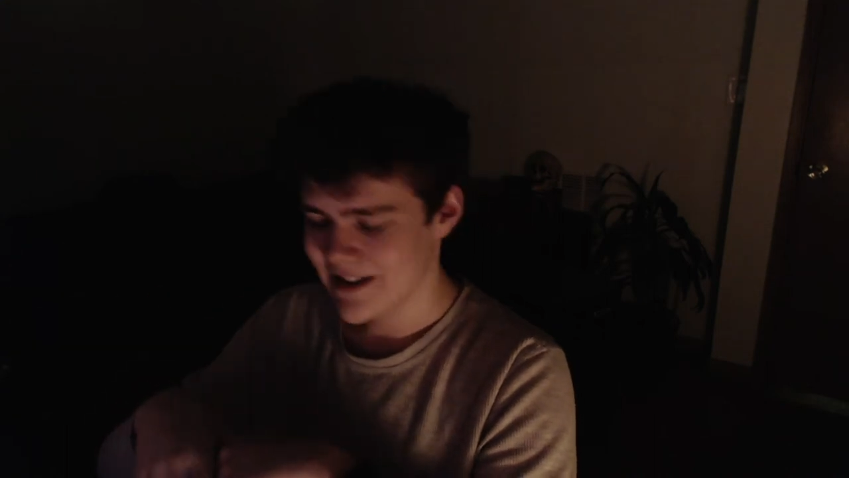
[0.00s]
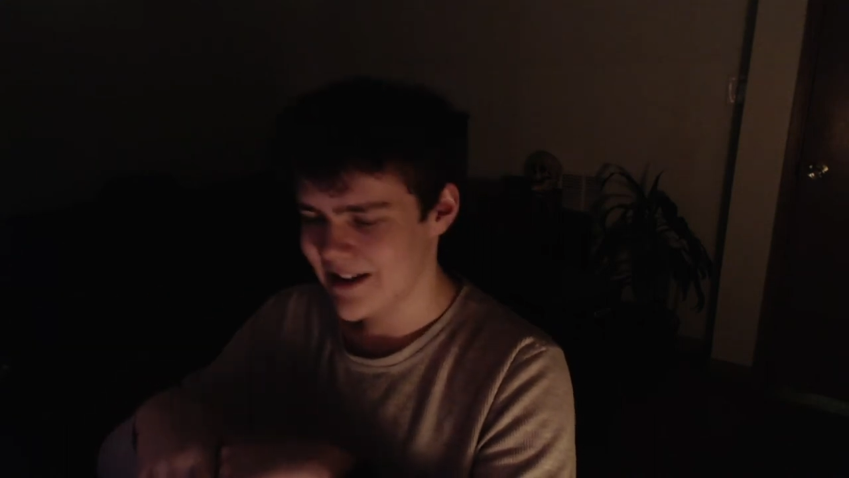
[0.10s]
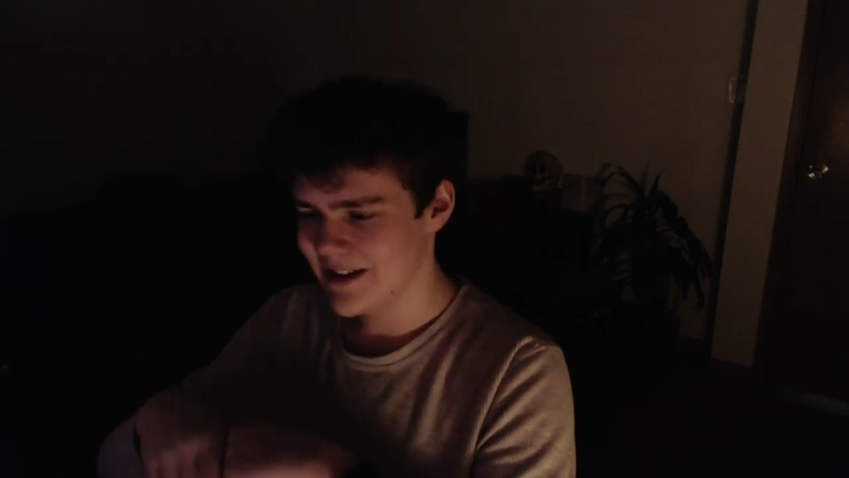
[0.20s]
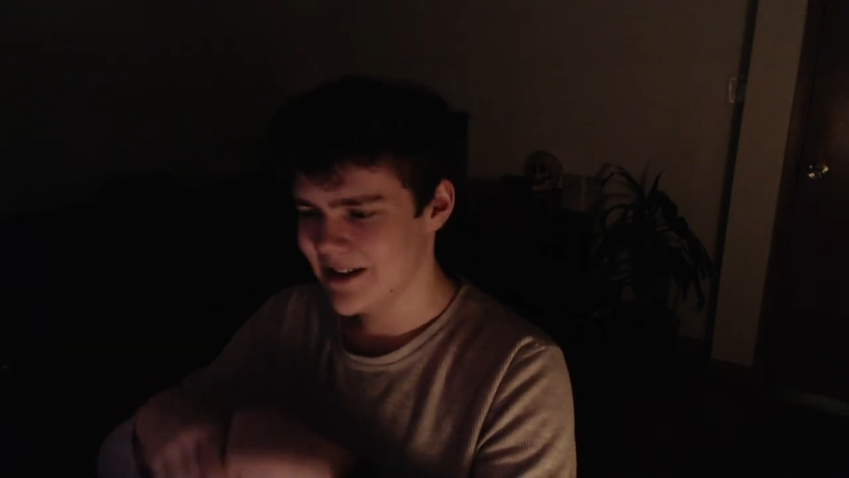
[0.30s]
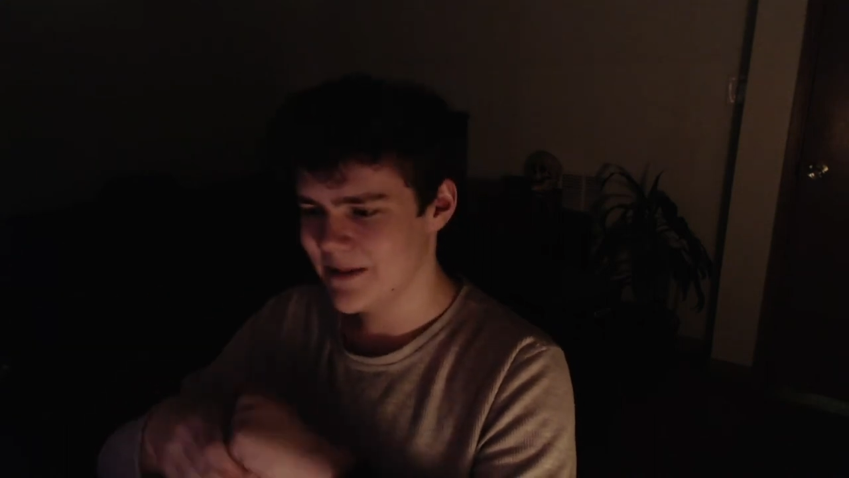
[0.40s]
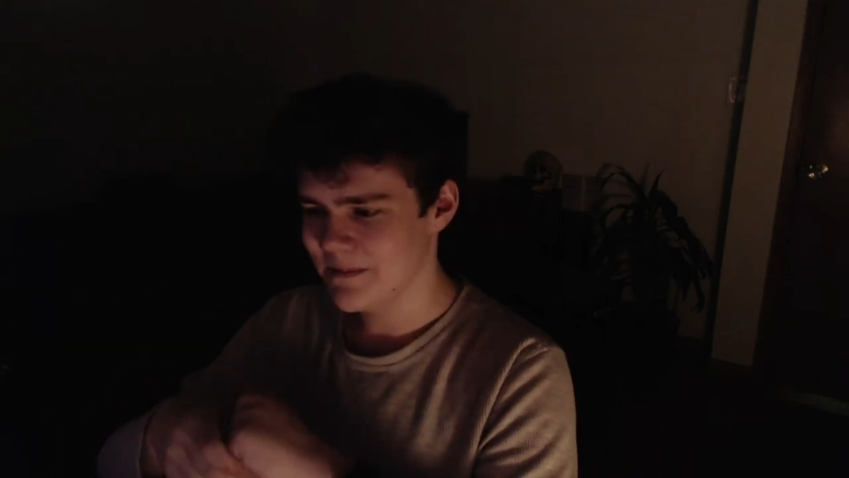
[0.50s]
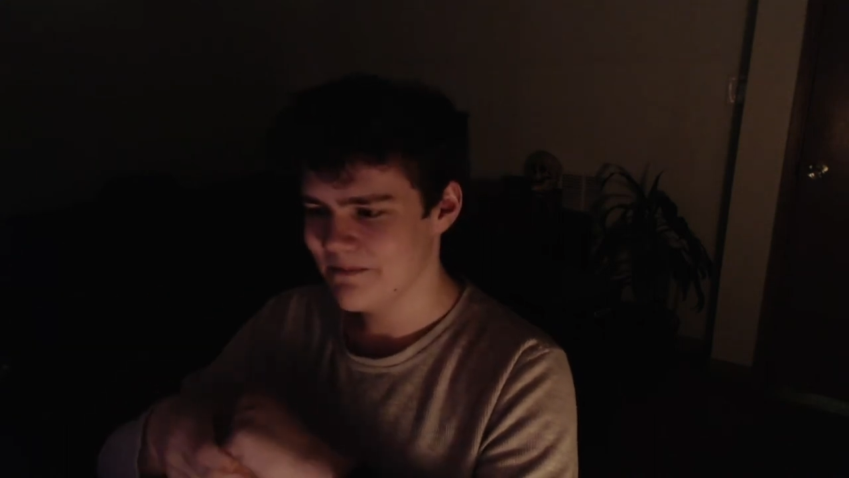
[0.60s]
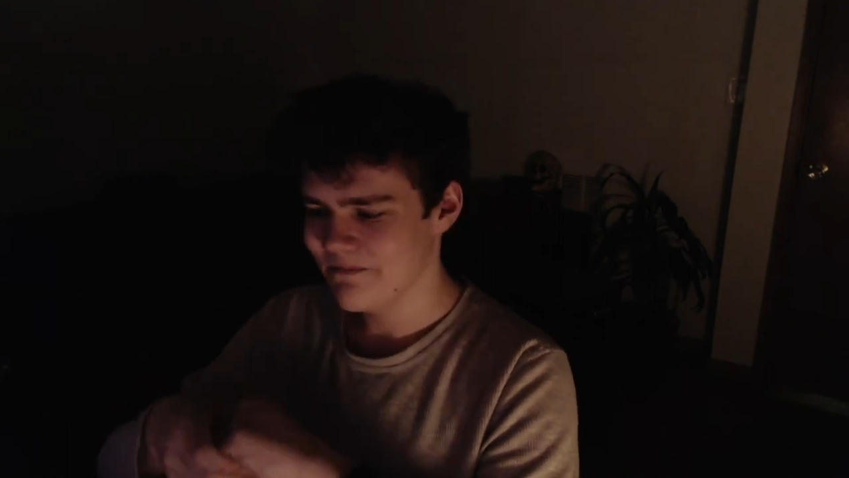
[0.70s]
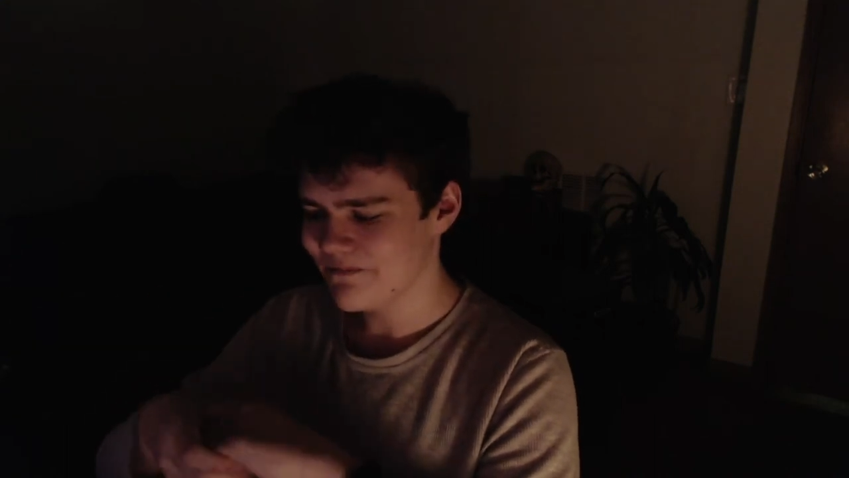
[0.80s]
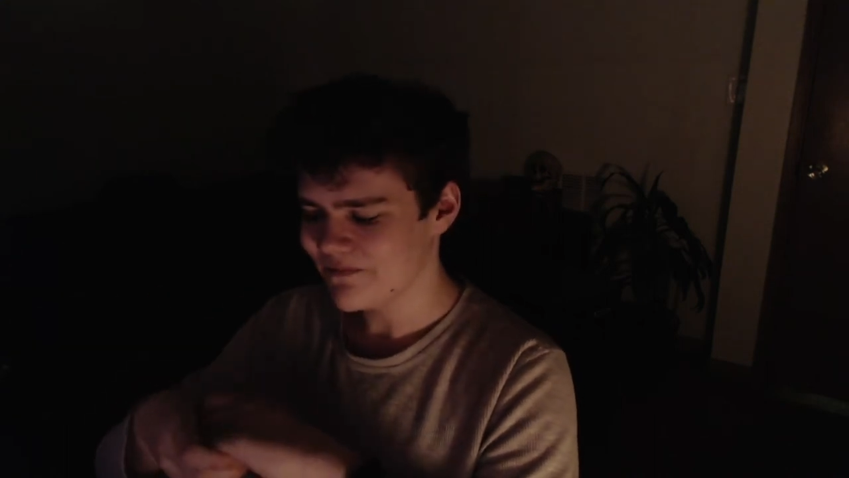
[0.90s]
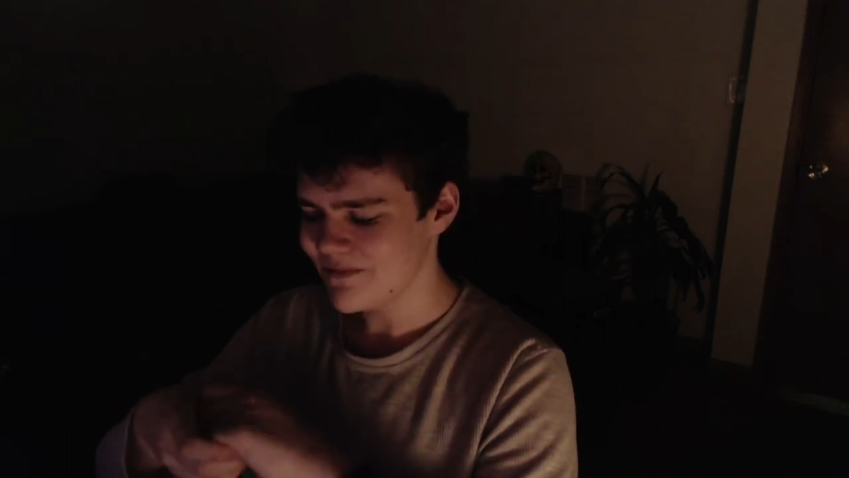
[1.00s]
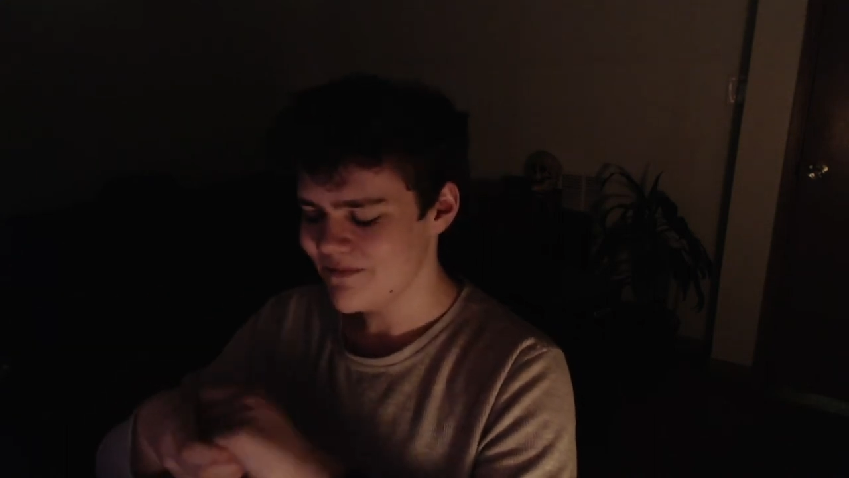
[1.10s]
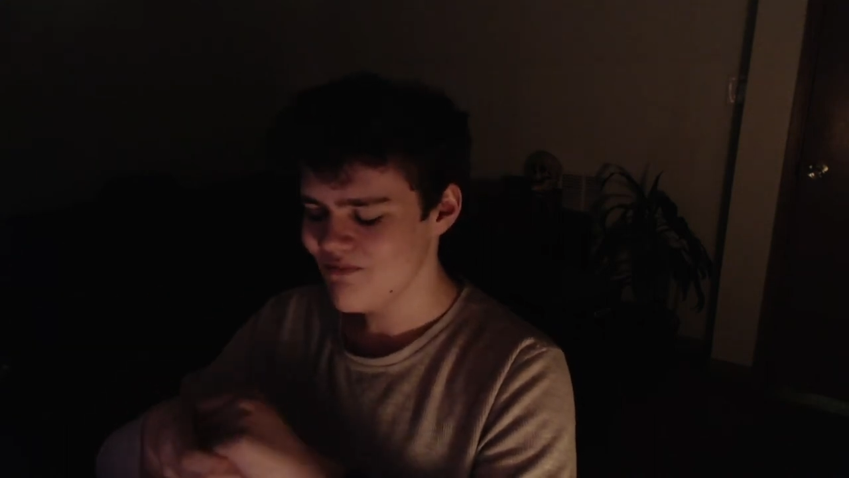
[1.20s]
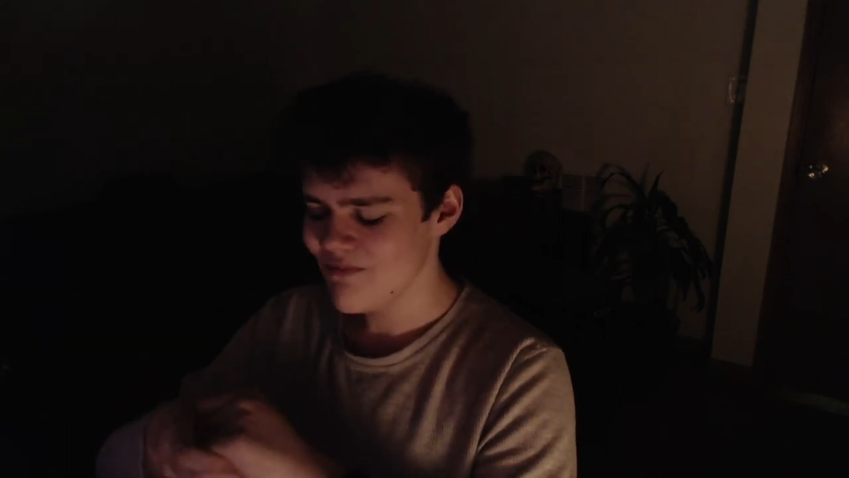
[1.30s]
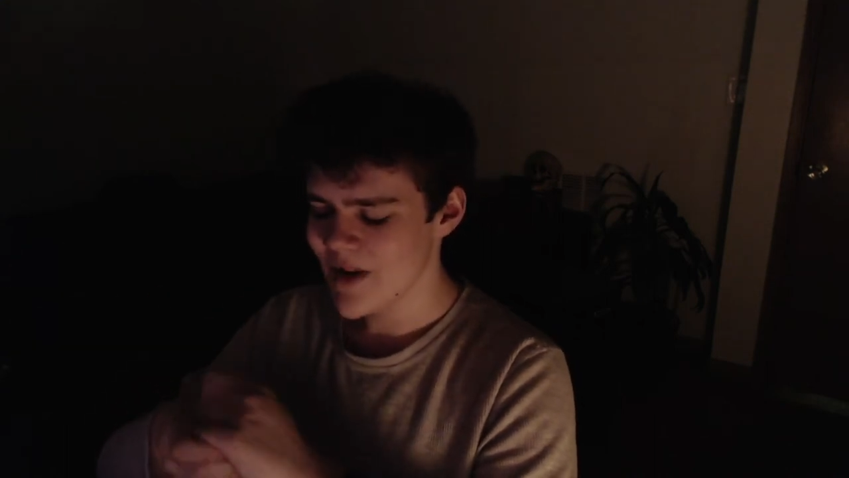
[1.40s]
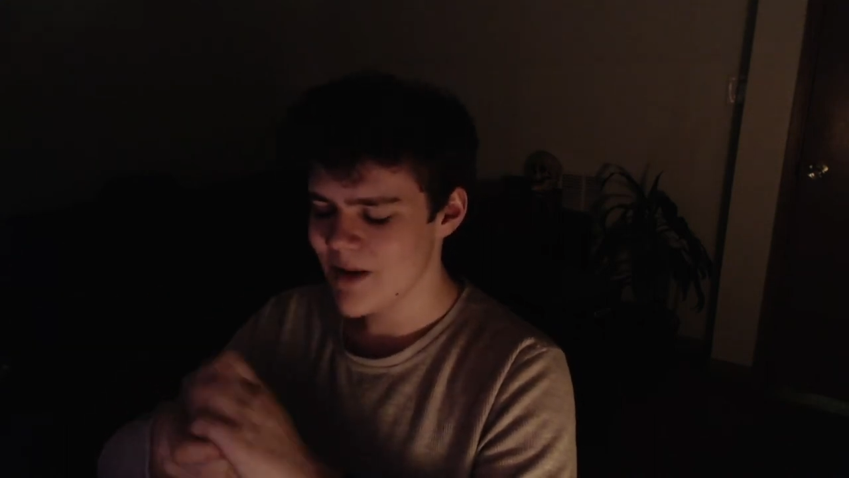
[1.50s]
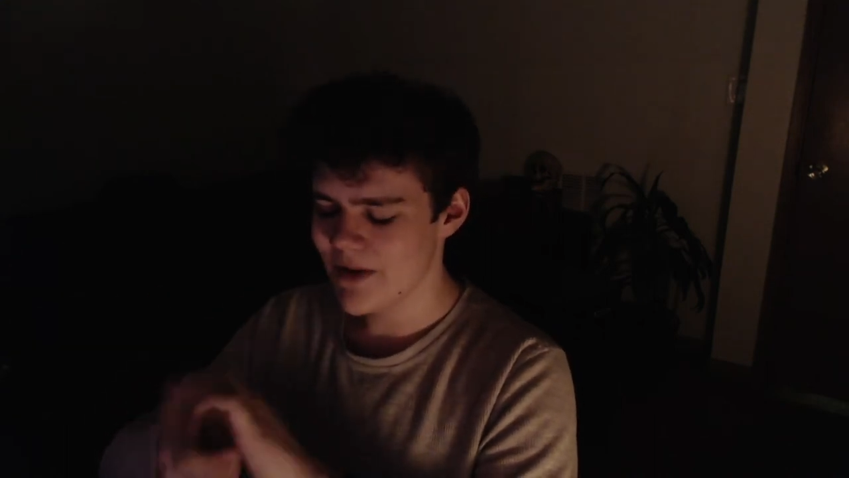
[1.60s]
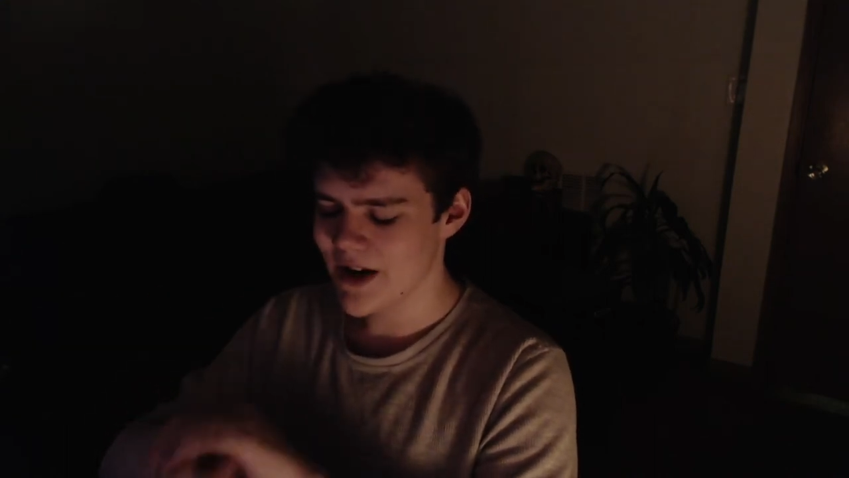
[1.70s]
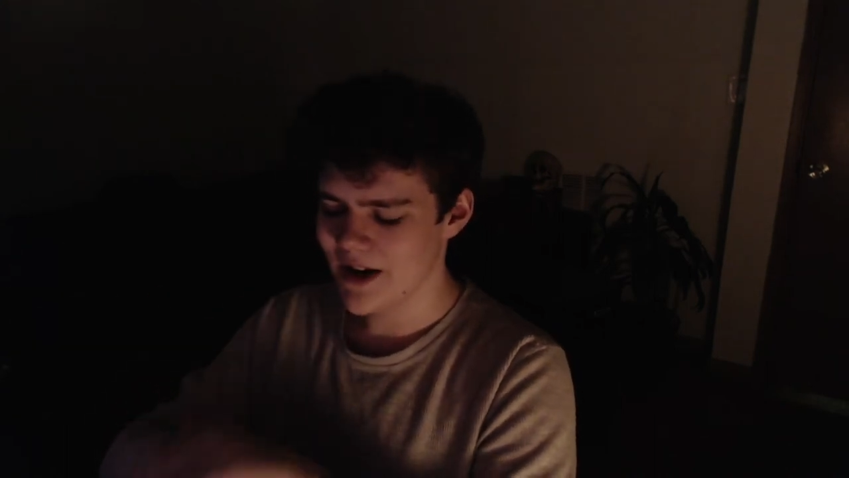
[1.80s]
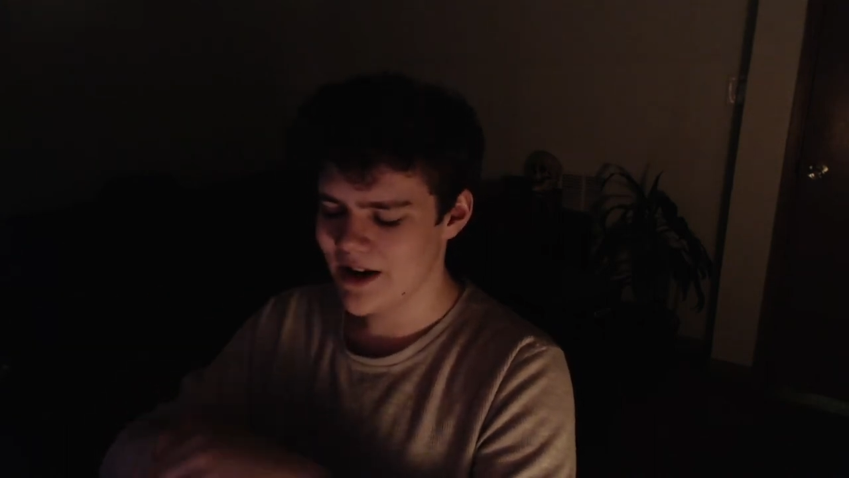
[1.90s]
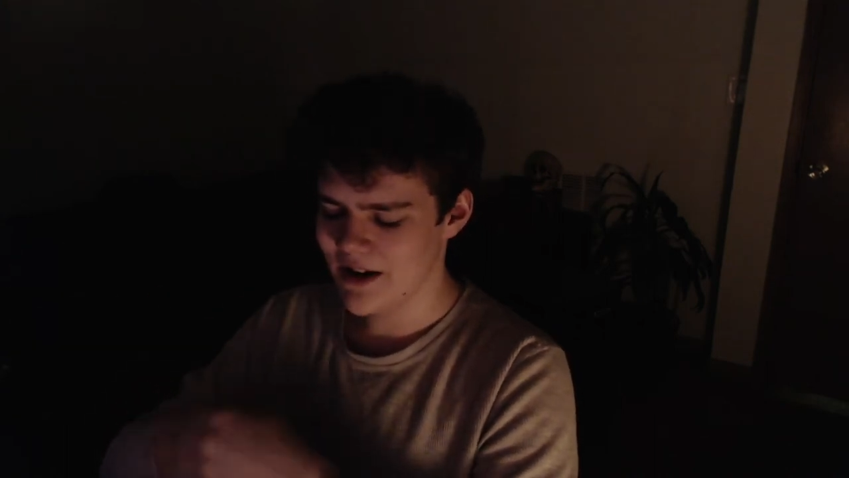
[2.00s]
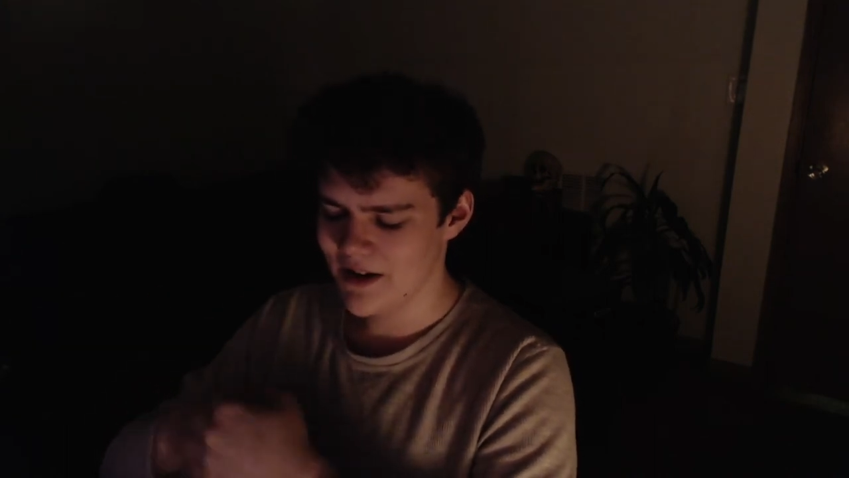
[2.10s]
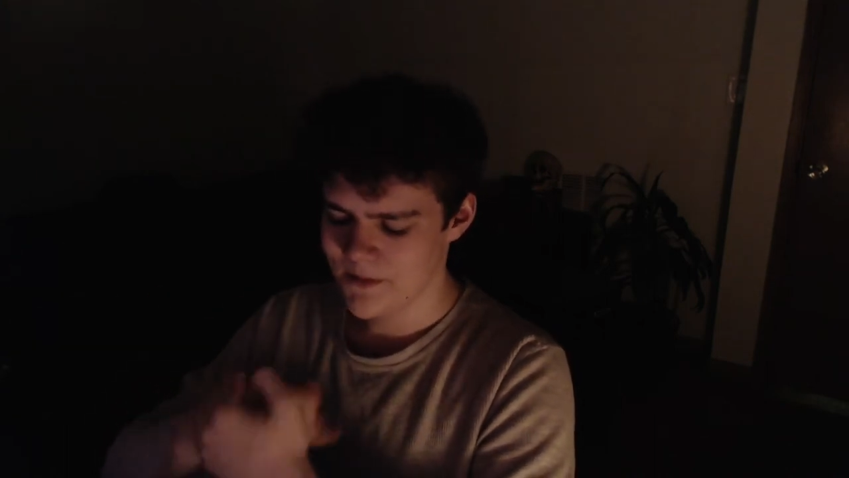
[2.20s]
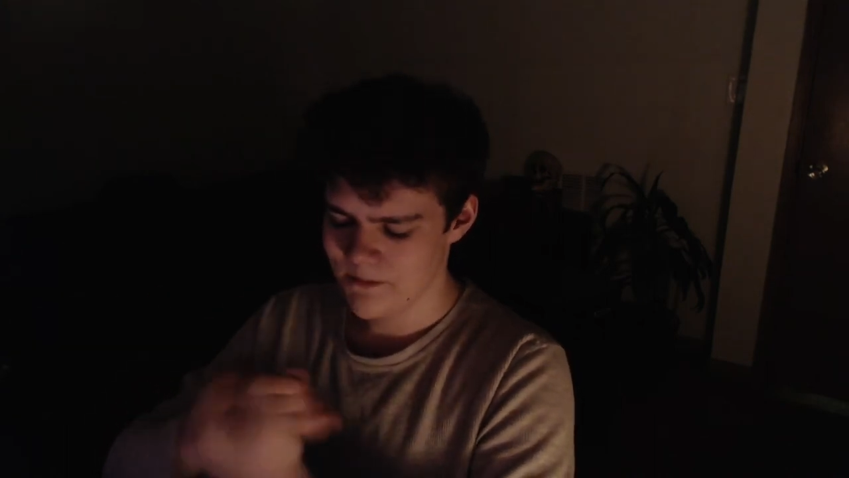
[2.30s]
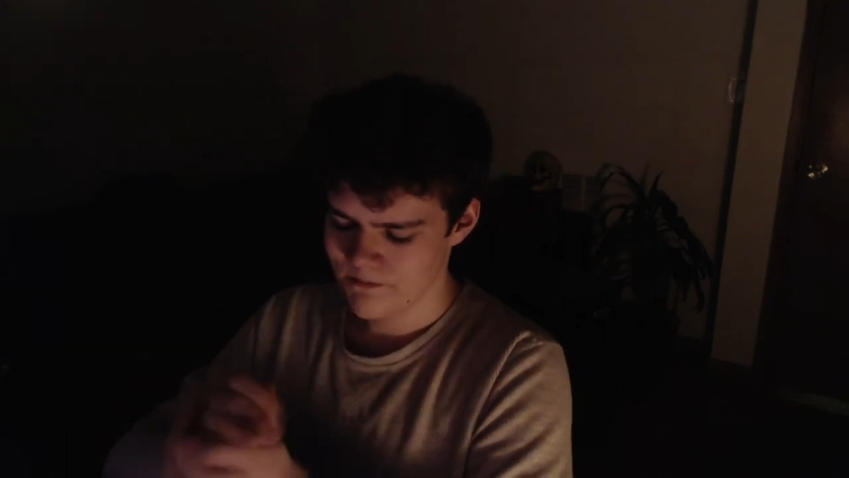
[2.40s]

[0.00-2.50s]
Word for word: Um, but, uh,